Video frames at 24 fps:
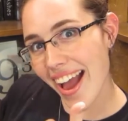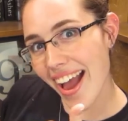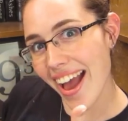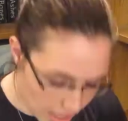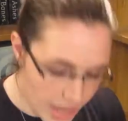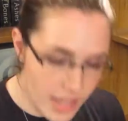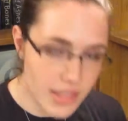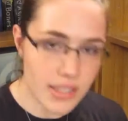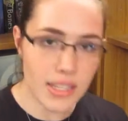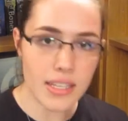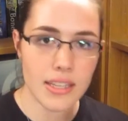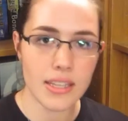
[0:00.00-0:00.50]

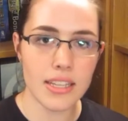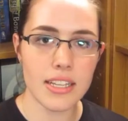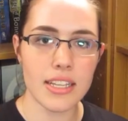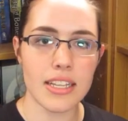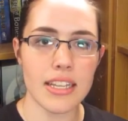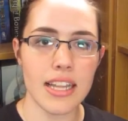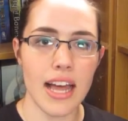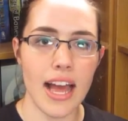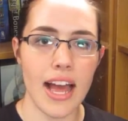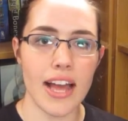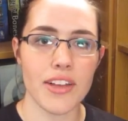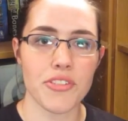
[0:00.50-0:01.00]
And then the
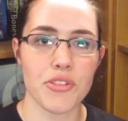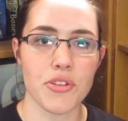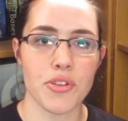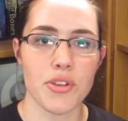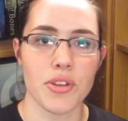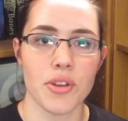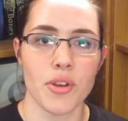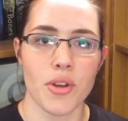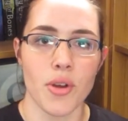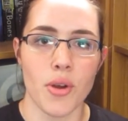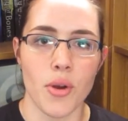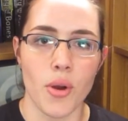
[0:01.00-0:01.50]
last
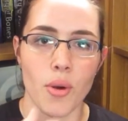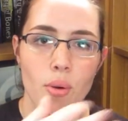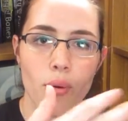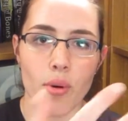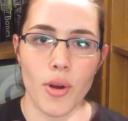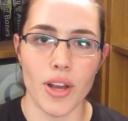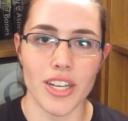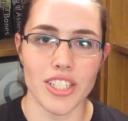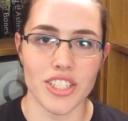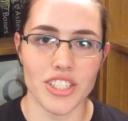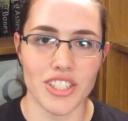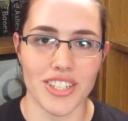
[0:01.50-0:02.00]

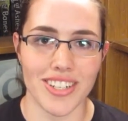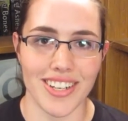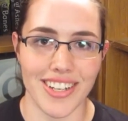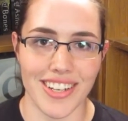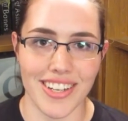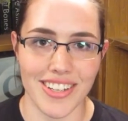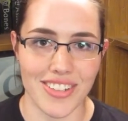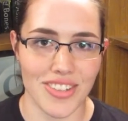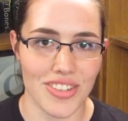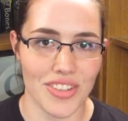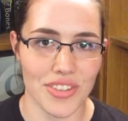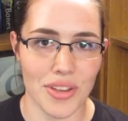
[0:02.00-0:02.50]
question
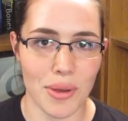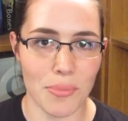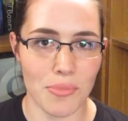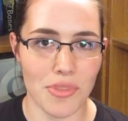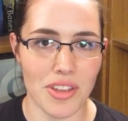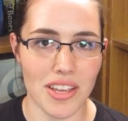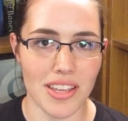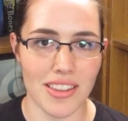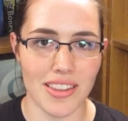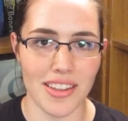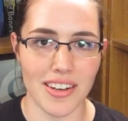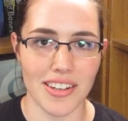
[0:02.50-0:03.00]
is
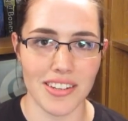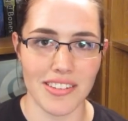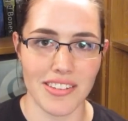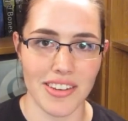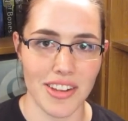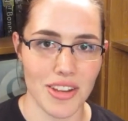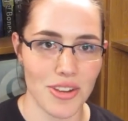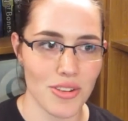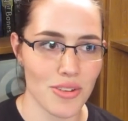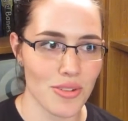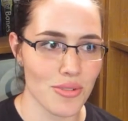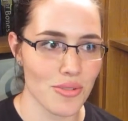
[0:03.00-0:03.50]
something that is
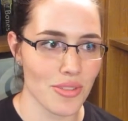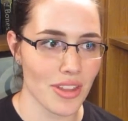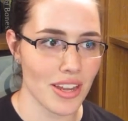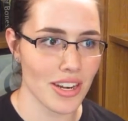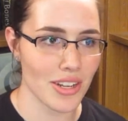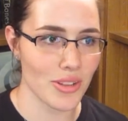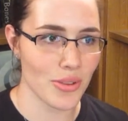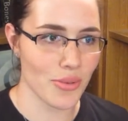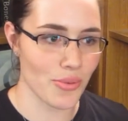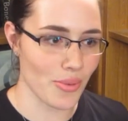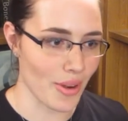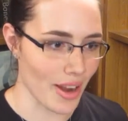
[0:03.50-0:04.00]
near you that
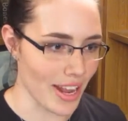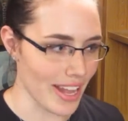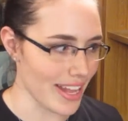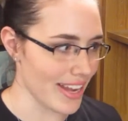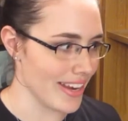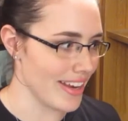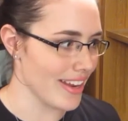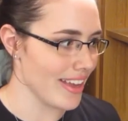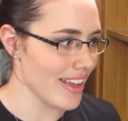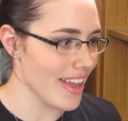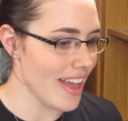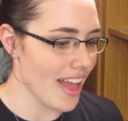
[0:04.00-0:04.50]
is
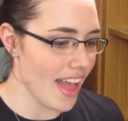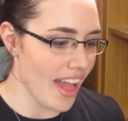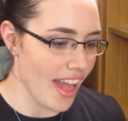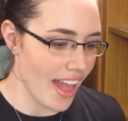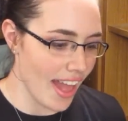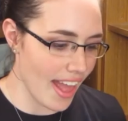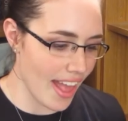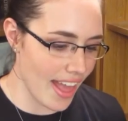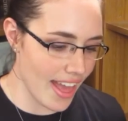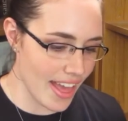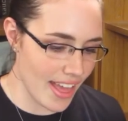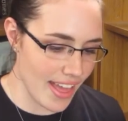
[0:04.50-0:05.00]
red.
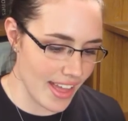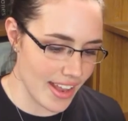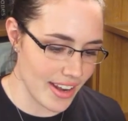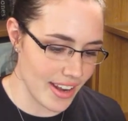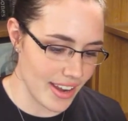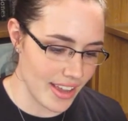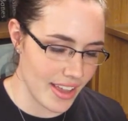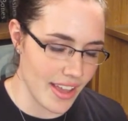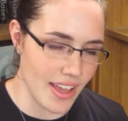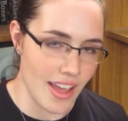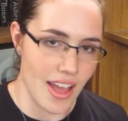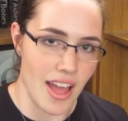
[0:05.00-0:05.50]

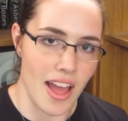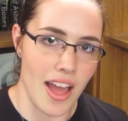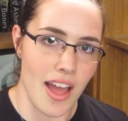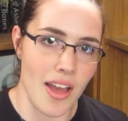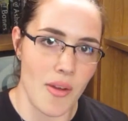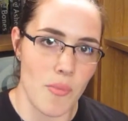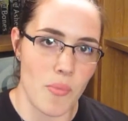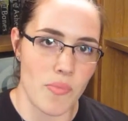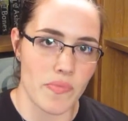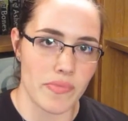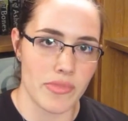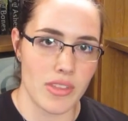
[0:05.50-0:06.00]
And
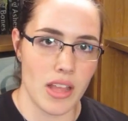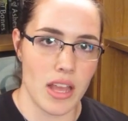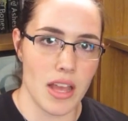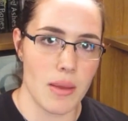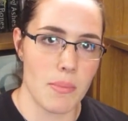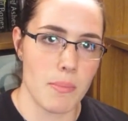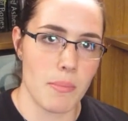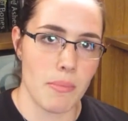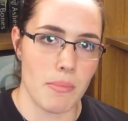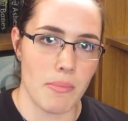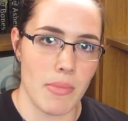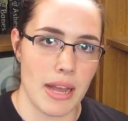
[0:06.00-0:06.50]

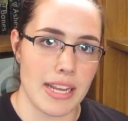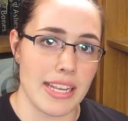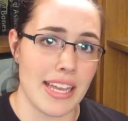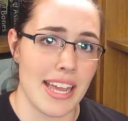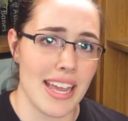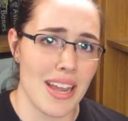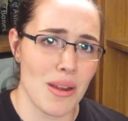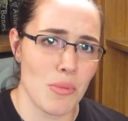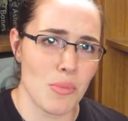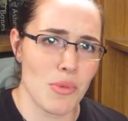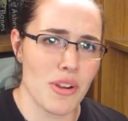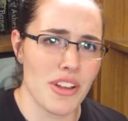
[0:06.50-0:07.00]
my
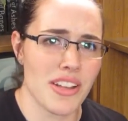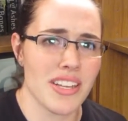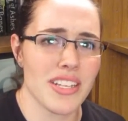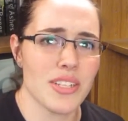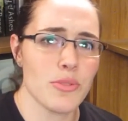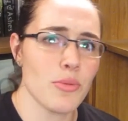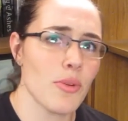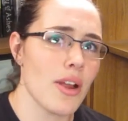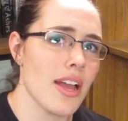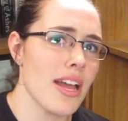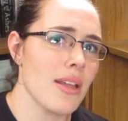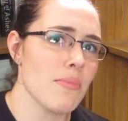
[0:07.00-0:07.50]
camera
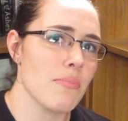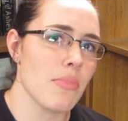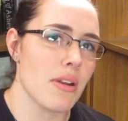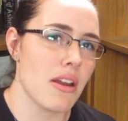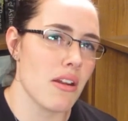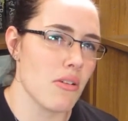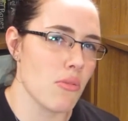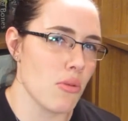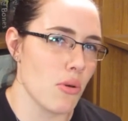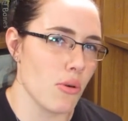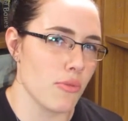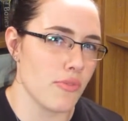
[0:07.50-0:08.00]
is red, but I
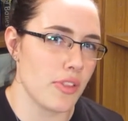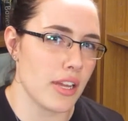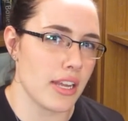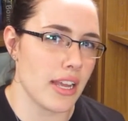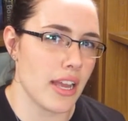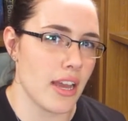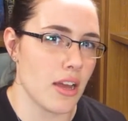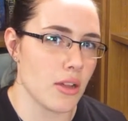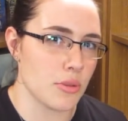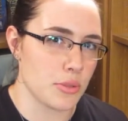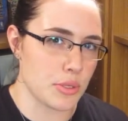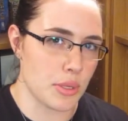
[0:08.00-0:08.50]
don't know if that
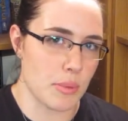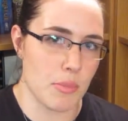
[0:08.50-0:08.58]
counts.